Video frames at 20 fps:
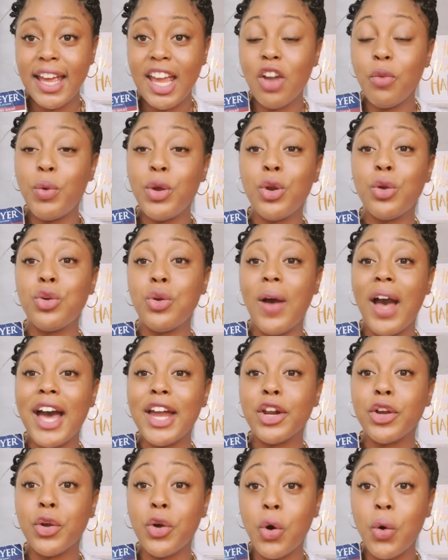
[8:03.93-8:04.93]
and we don't know how
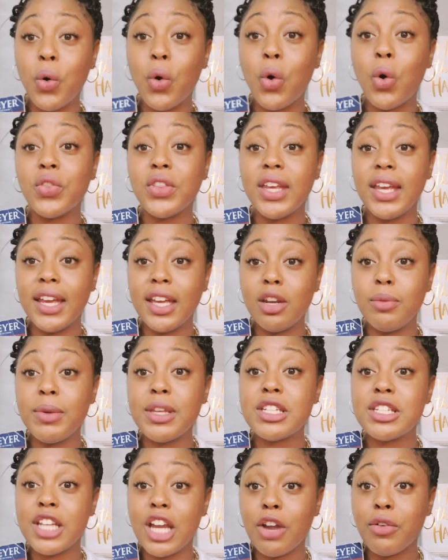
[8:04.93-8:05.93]
to go on the
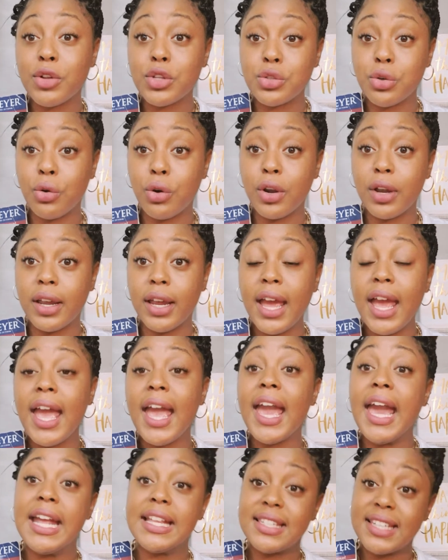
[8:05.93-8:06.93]
enemy's territory
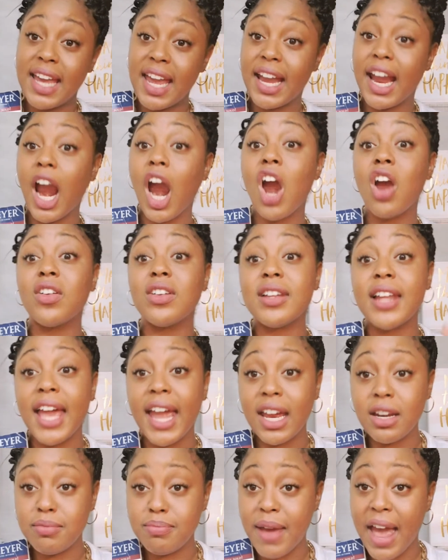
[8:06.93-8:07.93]
and take our
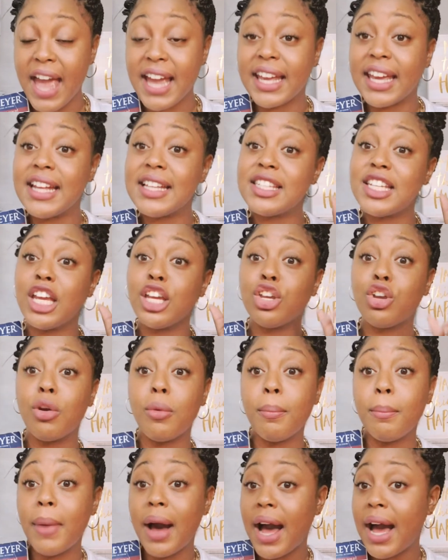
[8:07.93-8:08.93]
land back and take your
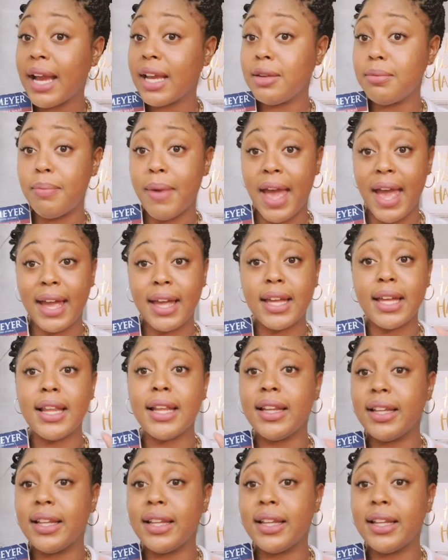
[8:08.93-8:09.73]
mind back.